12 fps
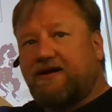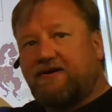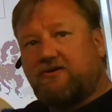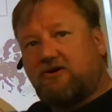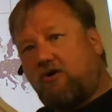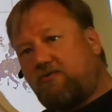
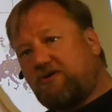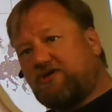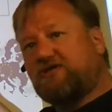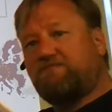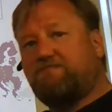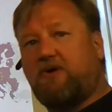and
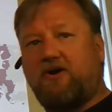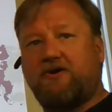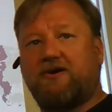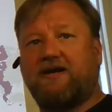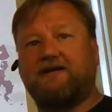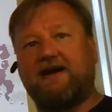
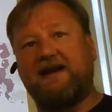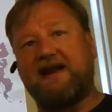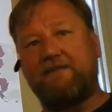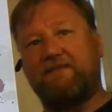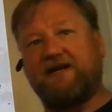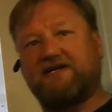corresponding
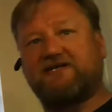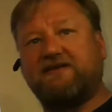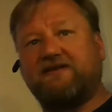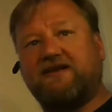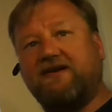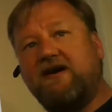dynamics
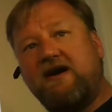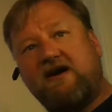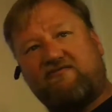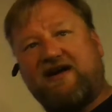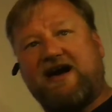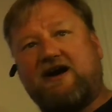in the
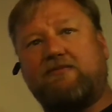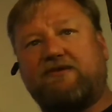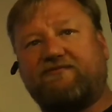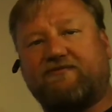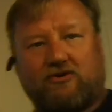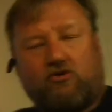realm
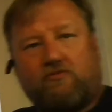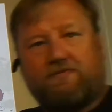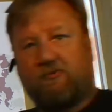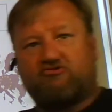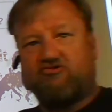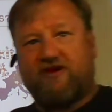of
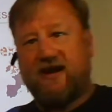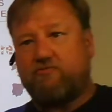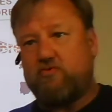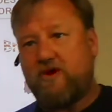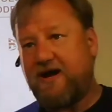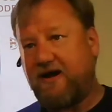global trade,
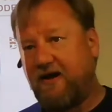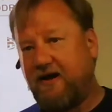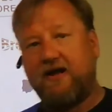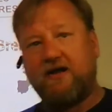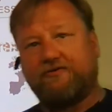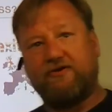where
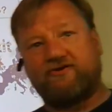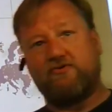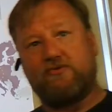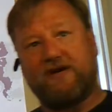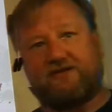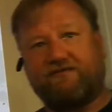the
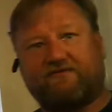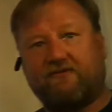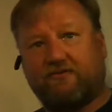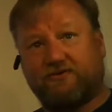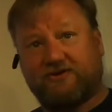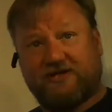US, of
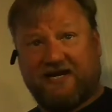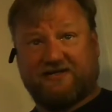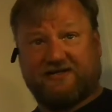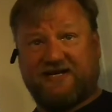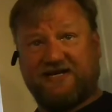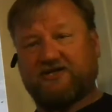course, has
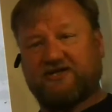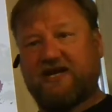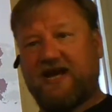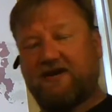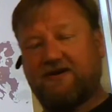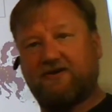
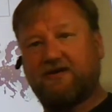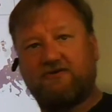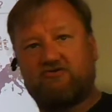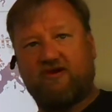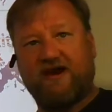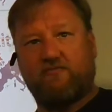instigated
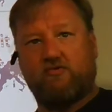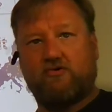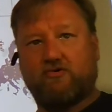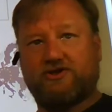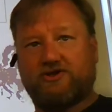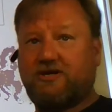trade
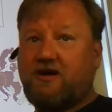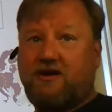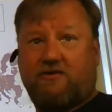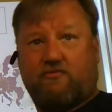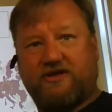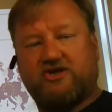wars
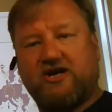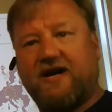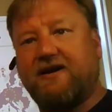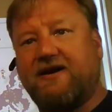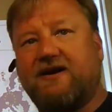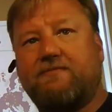with
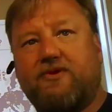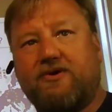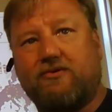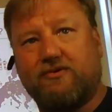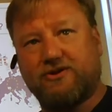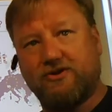China, but
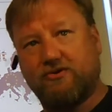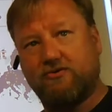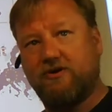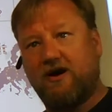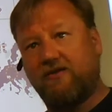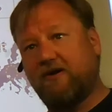also
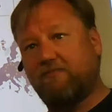other